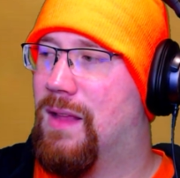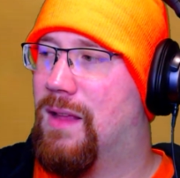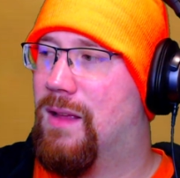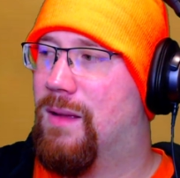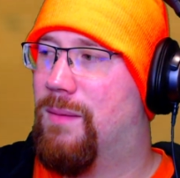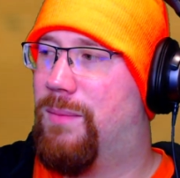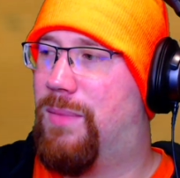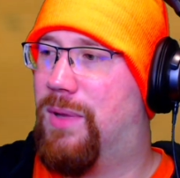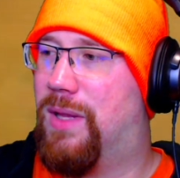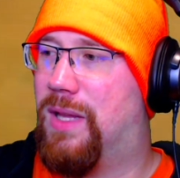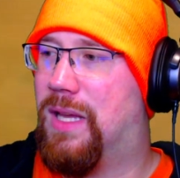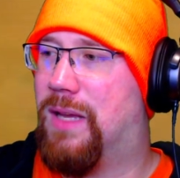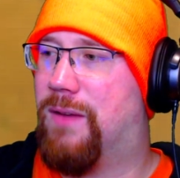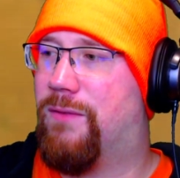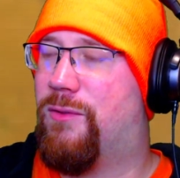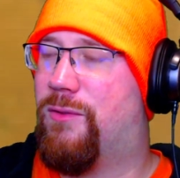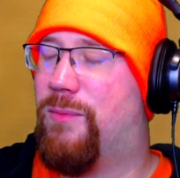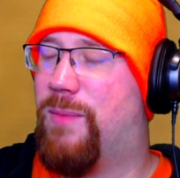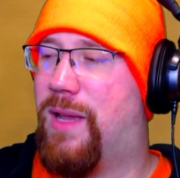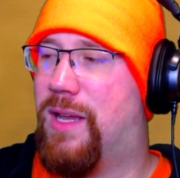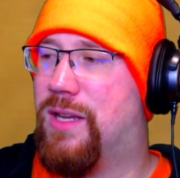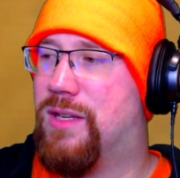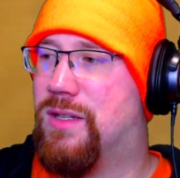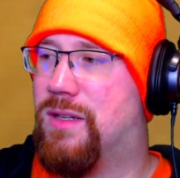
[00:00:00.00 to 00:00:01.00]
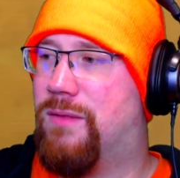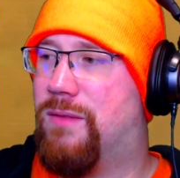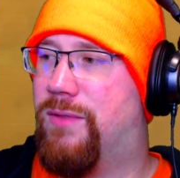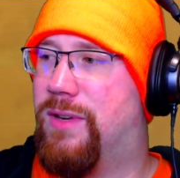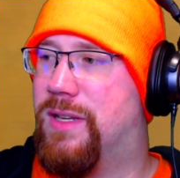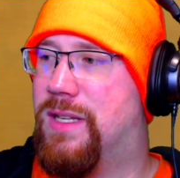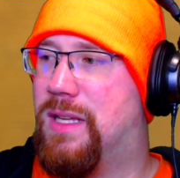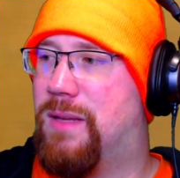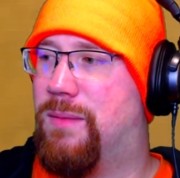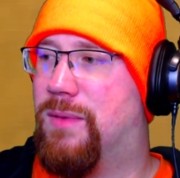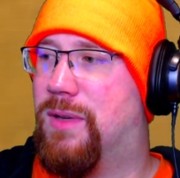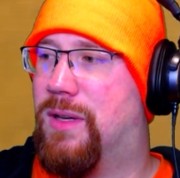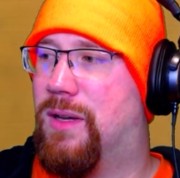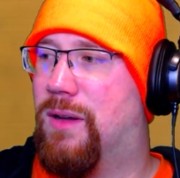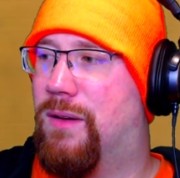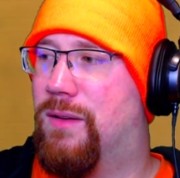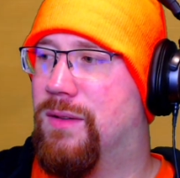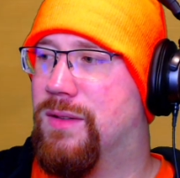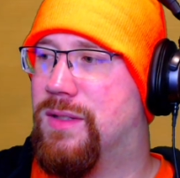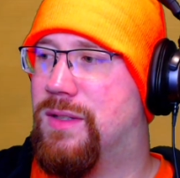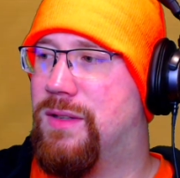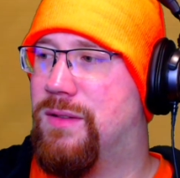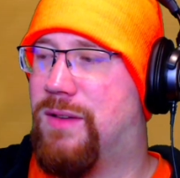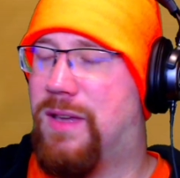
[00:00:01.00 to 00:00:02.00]
Billing information and redeem
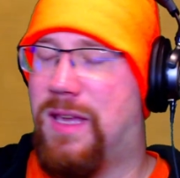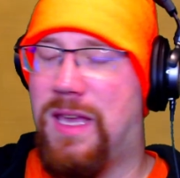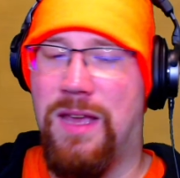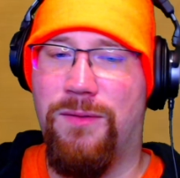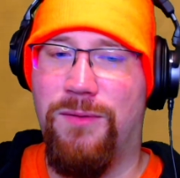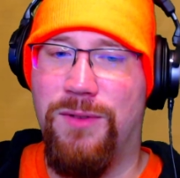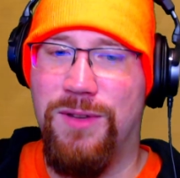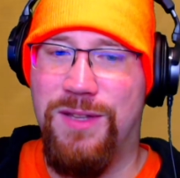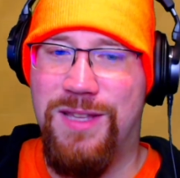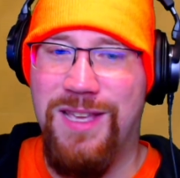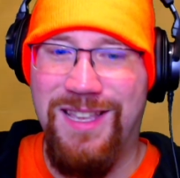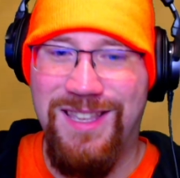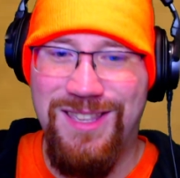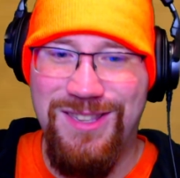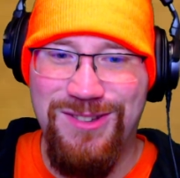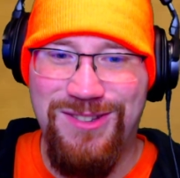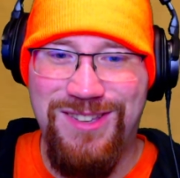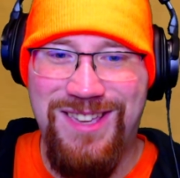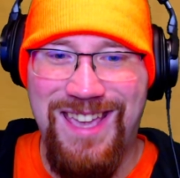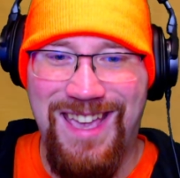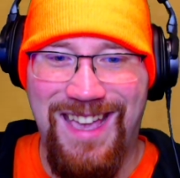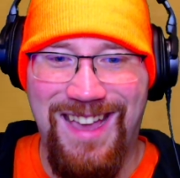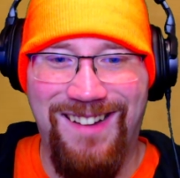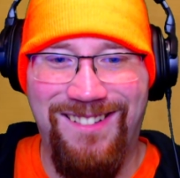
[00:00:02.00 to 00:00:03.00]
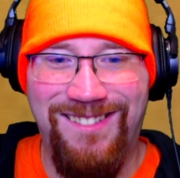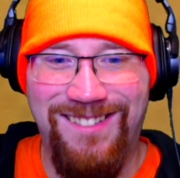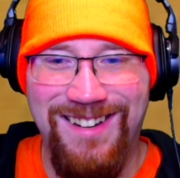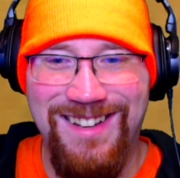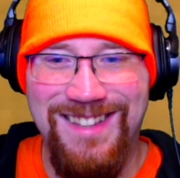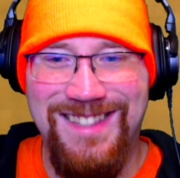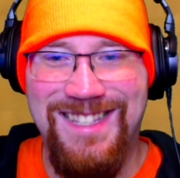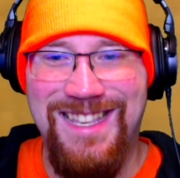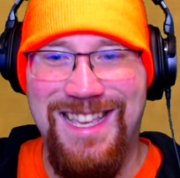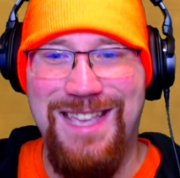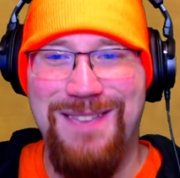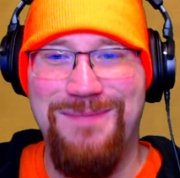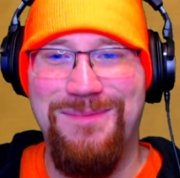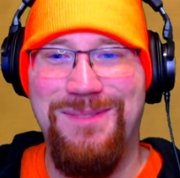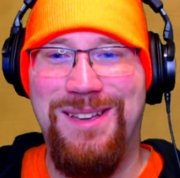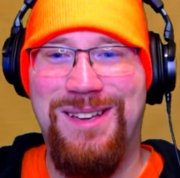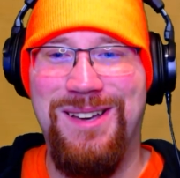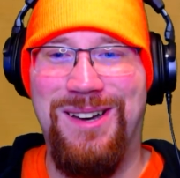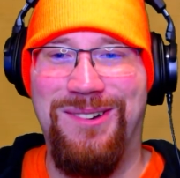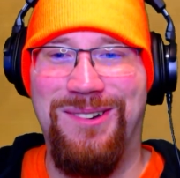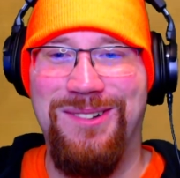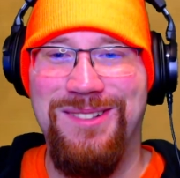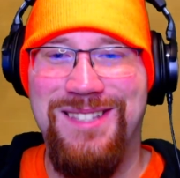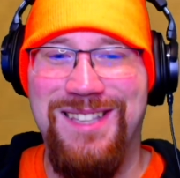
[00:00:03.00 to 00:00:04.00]
codes. You can't redeem
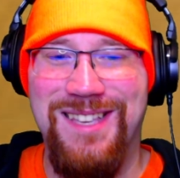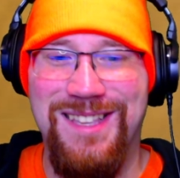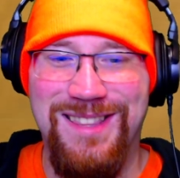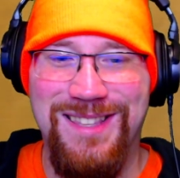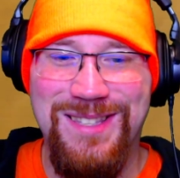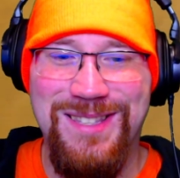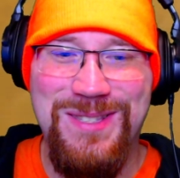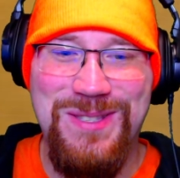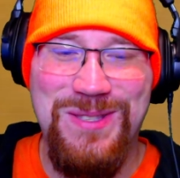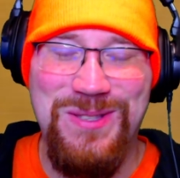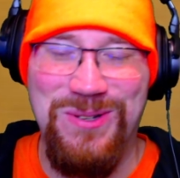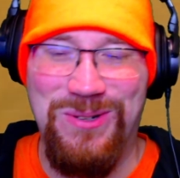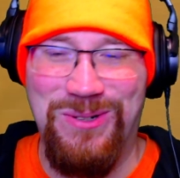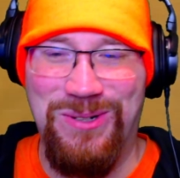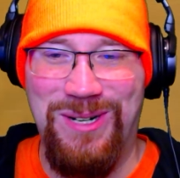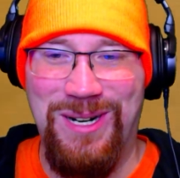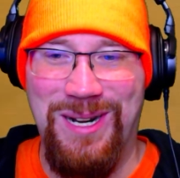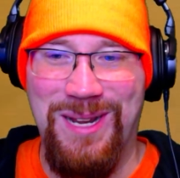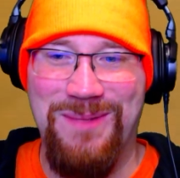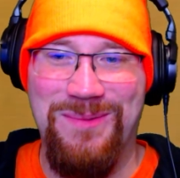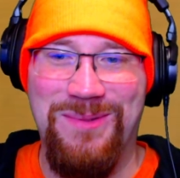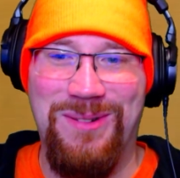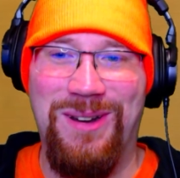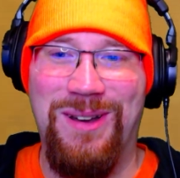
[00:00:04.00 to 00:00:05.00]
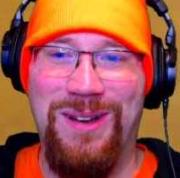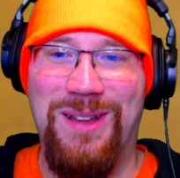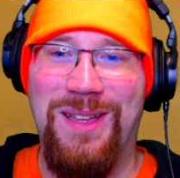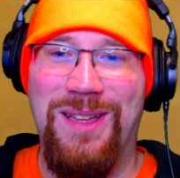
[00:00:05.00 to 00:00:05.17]
codes in the store anymore.